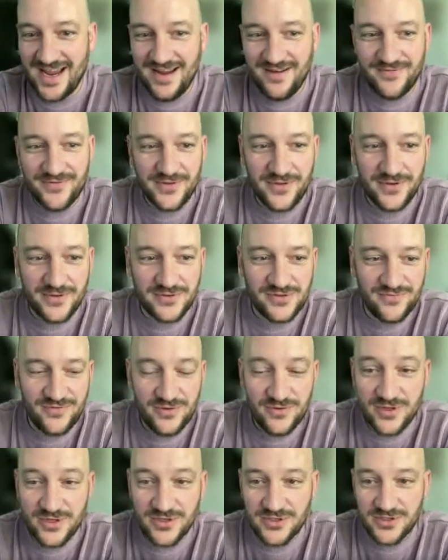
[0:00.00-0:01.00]
For those of you
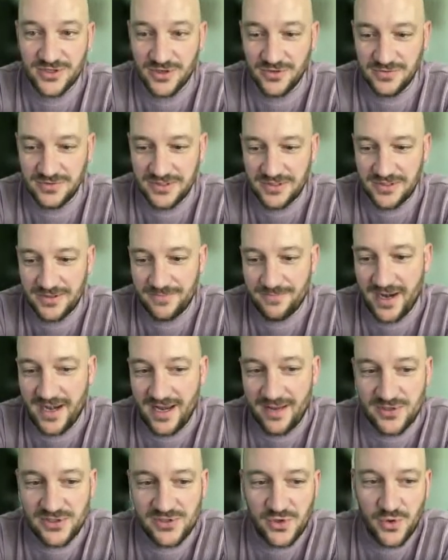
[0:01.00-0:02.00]
that don't, my
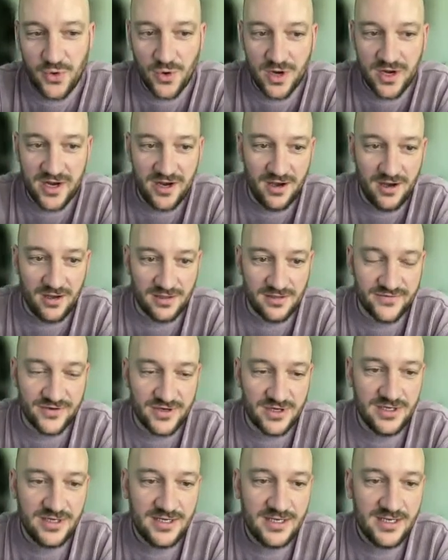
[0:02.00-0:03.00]
name is Cory
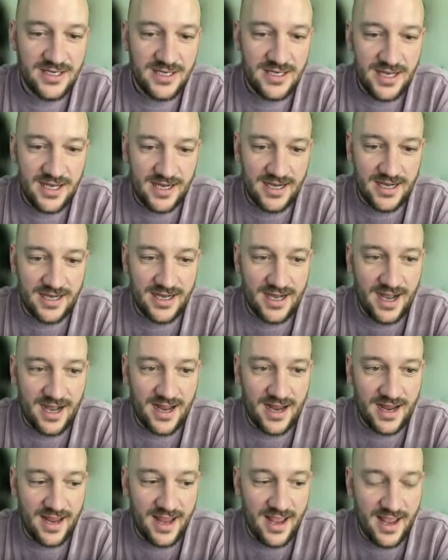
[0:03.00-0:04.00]
Oliver.
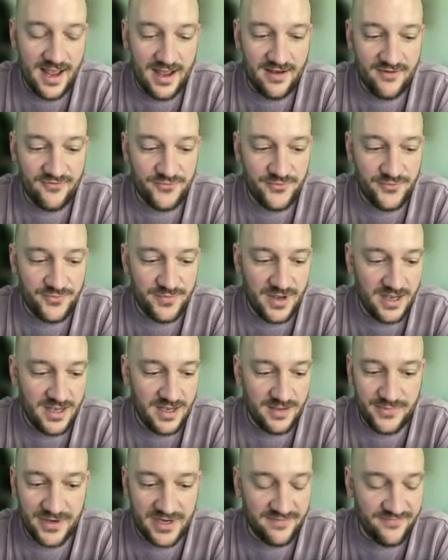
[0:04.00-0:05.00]
I have
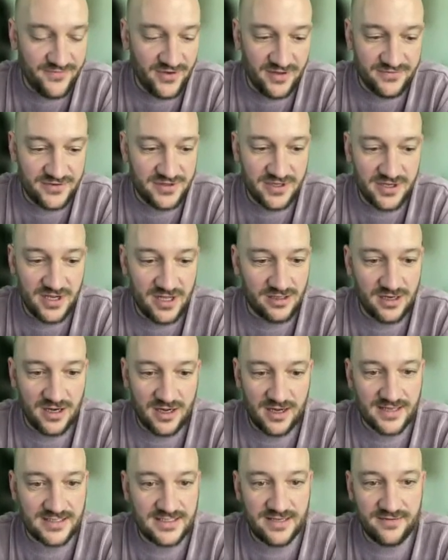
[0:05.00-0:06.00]
been involved in the color guard
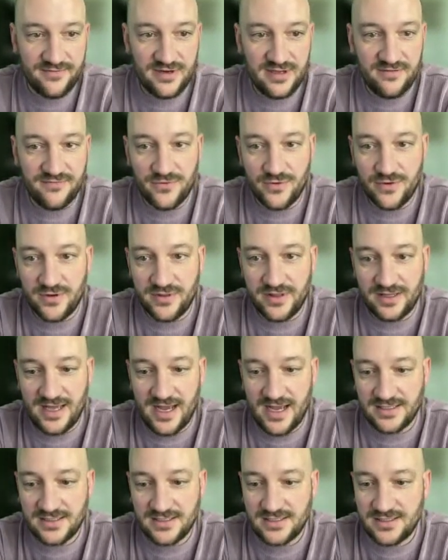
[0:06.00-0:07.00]
activity for the
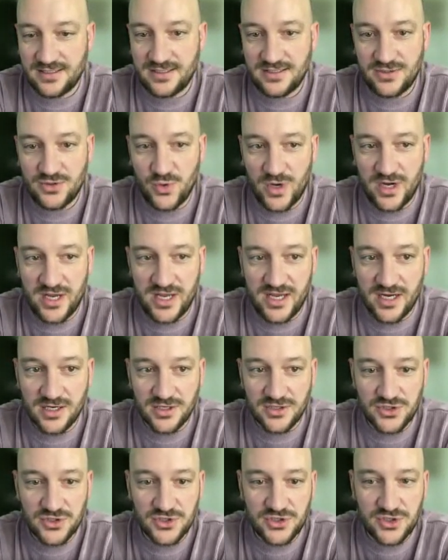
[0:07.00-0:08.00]
last 20
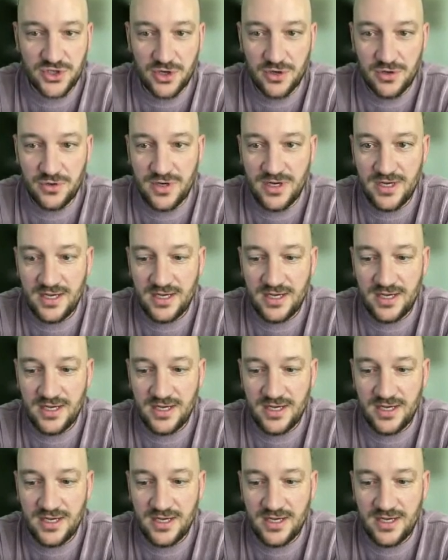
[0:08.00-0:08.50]
years or so.